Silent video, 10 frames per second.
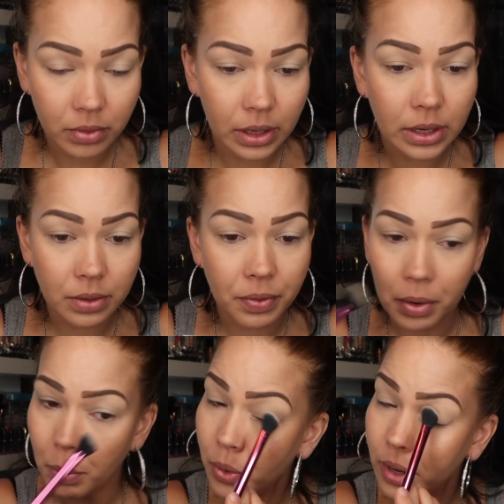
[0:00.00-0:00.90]
it is a
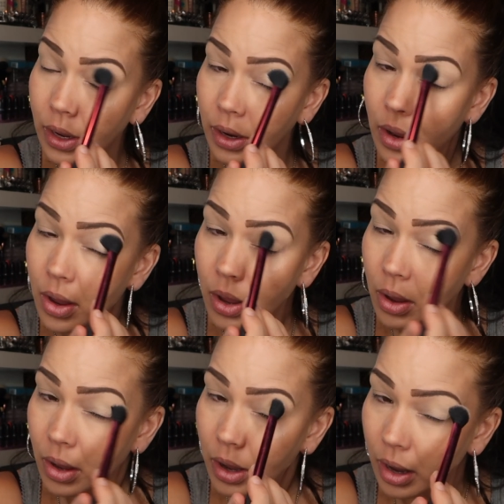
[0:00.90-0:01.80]
very pretty
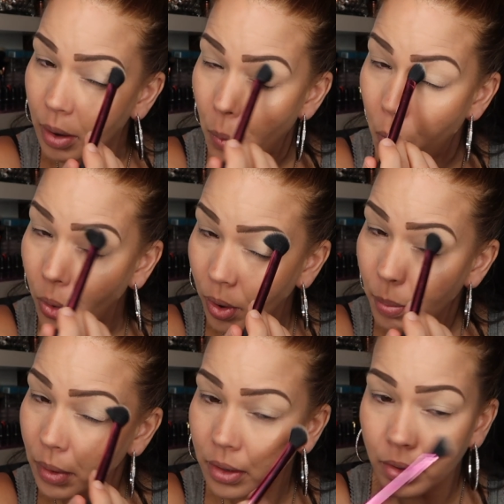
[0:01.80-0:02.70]

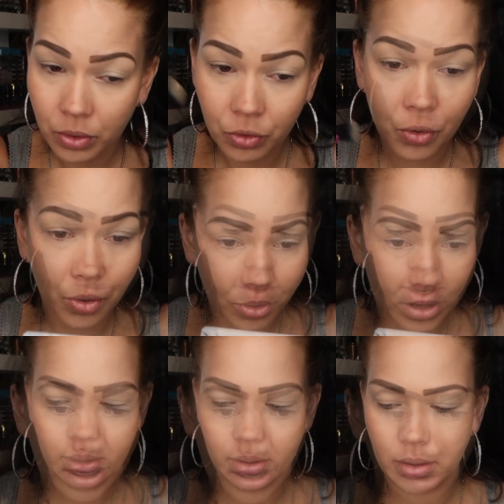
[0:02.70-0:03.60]
warm neutral
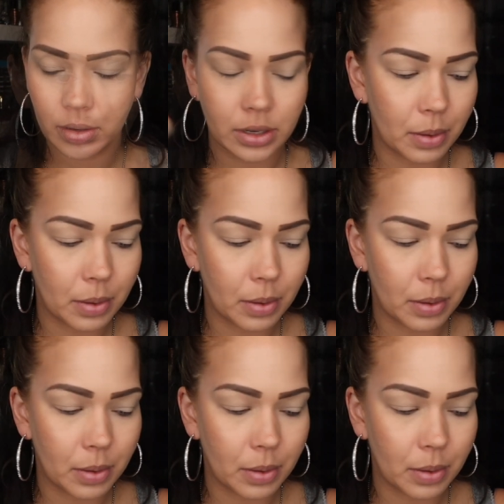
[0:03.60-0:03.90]
looking yellow.